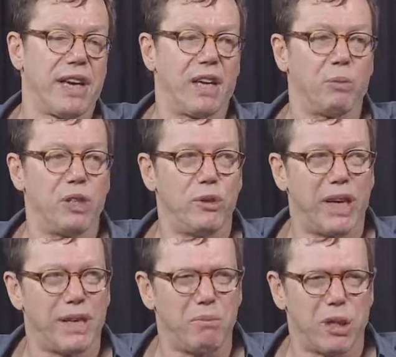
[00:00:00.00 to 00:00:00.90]
And when you
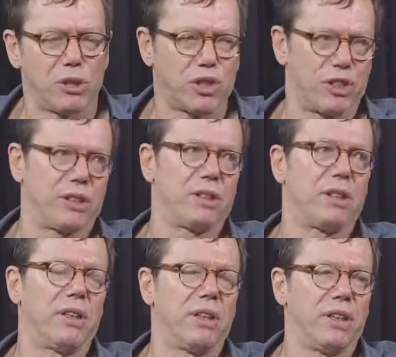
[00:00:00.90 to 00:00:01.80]
get emotional,
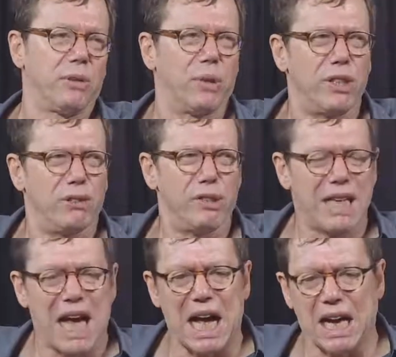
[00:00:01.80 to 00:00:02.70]
when you
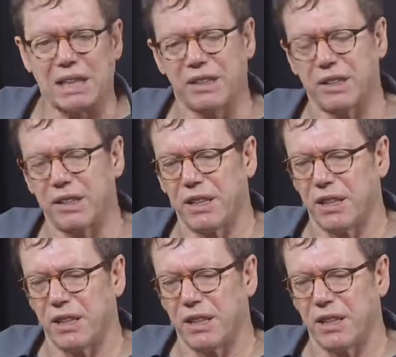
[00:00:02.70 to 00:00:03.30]
react,